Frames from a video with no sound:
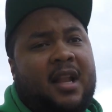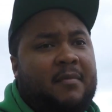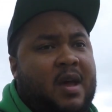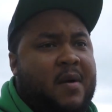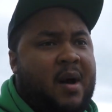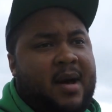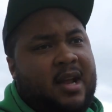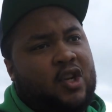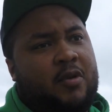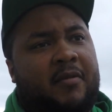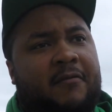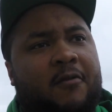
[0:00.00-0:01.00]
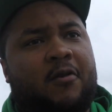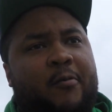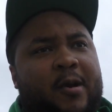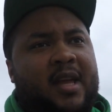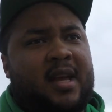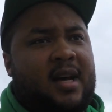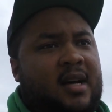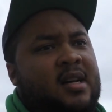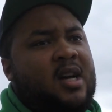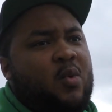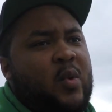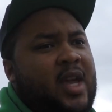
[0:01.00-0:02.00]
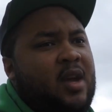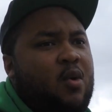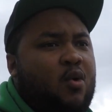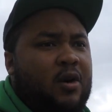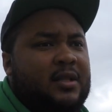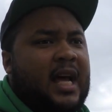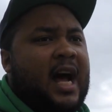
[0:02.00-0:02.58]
Alabama, I might do it before we get orders